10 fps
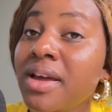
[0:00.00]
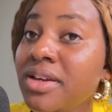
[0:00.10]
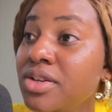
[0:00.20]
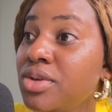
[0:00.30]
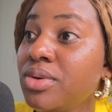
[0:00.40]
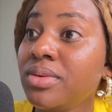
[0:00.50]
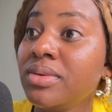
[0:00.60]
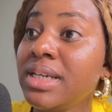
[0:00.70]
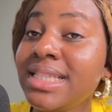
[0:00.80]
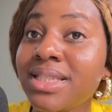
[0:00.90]

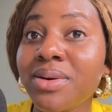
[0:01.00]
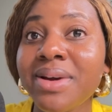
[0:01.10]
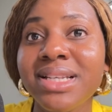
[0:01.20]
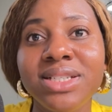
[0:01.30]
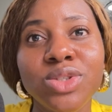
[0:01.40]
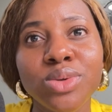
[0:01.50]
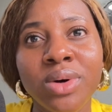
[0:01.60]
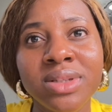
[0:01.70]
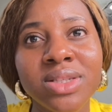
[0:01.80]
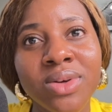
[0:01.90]
integrate into
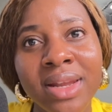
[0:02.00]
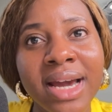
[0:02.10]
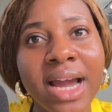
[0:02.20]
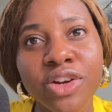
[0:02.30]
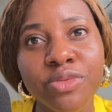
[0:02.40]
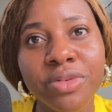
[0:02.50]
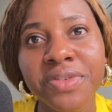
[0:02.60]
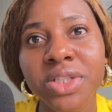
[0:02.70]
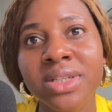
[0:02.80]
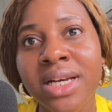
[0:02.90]
all this other kind of
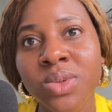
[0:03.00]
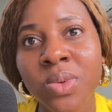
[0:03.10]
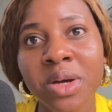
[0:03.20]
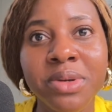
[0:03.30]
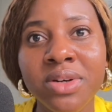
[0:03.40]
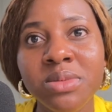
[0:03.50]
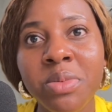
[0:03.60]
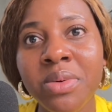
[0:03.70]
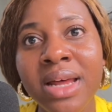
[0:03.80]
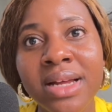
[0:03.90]
profession as well, because
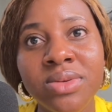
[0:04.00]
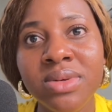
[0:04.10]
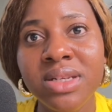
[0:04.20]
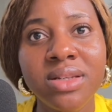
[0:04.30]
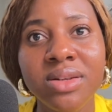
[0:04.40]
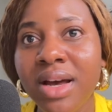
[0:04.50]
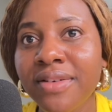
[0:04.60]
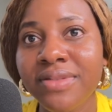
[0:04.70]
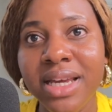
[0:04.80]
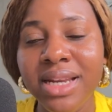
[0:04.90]
people that are doing it, they don't
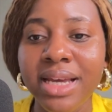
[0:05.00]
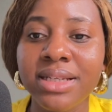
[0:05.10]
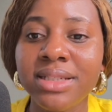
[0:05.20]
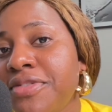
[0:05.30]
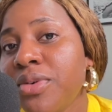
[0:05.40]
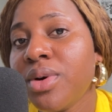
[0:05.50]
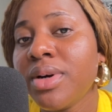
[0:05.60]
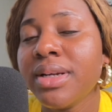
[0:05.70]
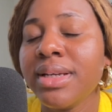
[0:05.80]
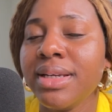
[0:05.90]
have 10 head.
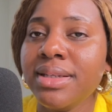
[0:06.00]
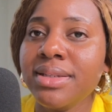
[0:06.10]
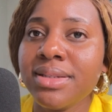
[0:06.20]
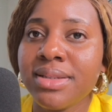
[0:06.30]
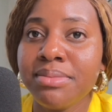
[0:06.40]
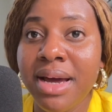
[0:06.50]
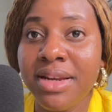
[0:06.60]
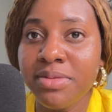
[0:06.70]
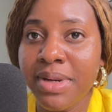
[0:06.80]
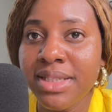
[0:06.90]
4 is
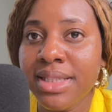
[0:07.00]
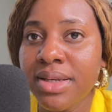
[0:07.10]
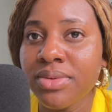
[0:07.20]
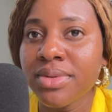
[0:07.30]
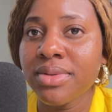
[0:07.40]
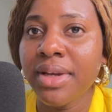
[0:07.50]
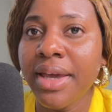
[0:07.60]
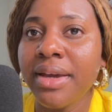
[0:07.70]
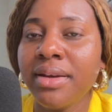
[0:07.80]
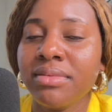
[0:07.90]
management skills,
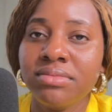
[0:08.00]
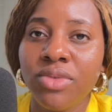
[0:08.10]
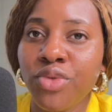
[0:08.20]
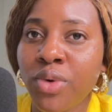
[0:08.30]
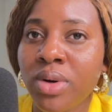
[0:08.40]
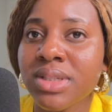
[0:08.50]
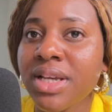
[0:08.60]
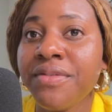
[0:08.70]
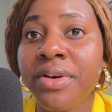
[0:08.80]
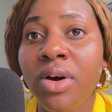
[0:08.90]
okay? Of course,
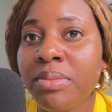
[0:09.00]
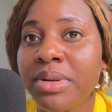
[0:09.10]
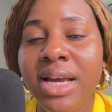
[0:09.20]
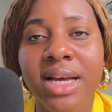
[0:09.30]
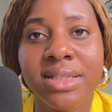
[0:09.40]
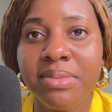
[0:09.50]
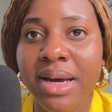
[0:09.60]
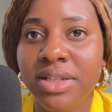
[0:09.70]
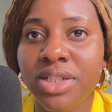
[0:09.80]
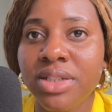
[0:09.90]
every company has a
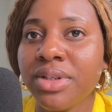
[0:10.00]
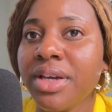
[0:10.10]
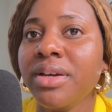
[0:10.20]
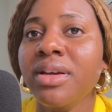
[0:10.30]
manager, okay?